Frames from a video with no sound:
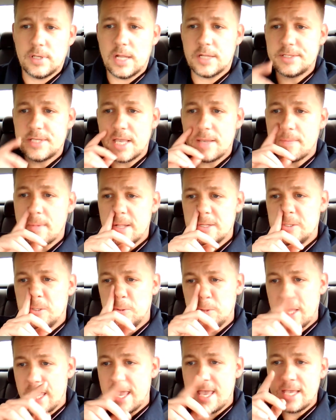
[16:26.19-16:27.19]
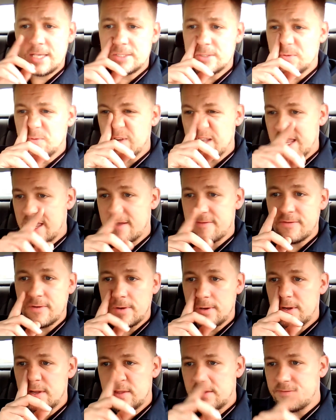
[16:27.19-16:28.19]
I'll take my two days or
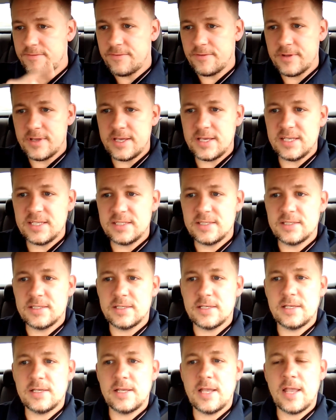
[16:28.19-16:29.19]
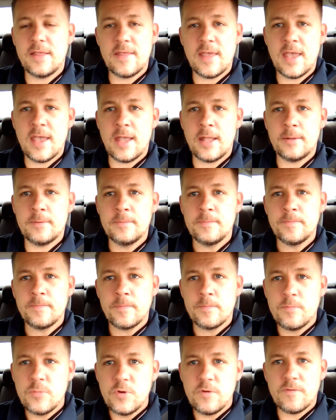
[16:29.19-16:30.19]
whatever in the freeze and then
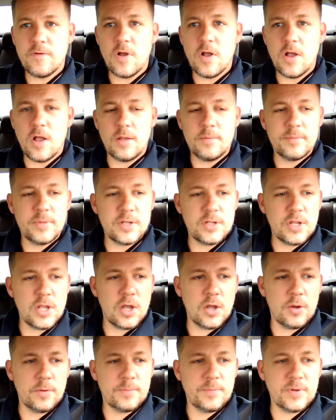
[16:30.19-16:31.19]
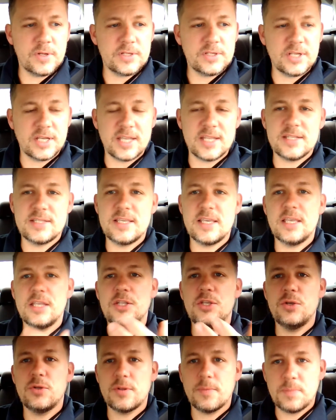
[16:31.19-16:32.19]
move on. But no, but to
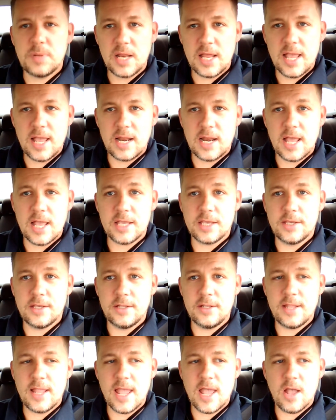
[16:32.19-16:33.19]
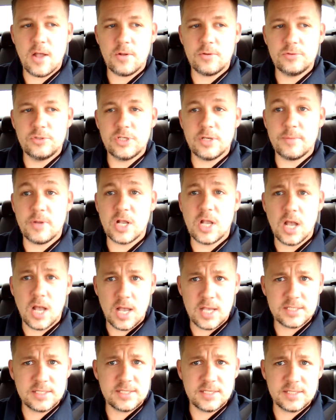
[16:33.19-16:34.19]
continue to play like now Jim
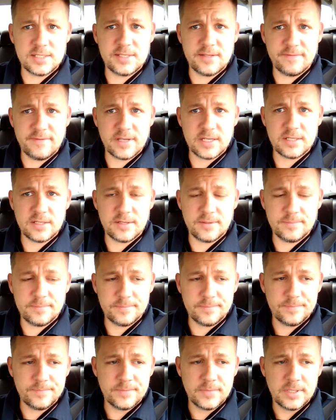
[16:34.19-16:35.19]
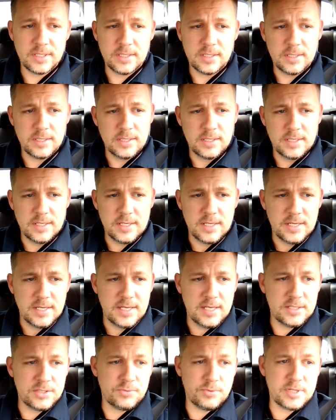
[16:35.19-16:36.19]
Acosta's the victim
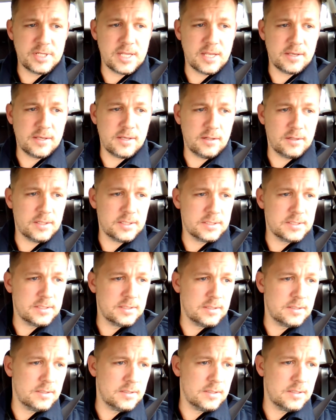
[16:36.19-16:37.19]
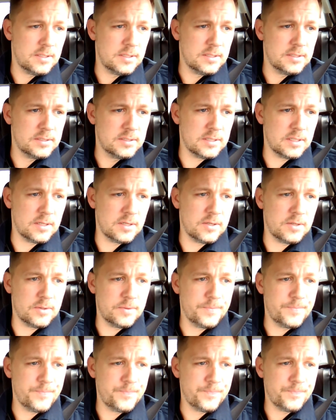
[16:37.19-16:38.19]
is ridiculous.
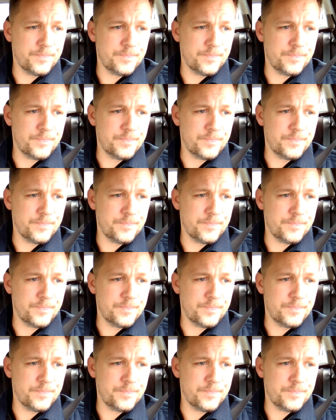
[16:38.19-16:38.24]
So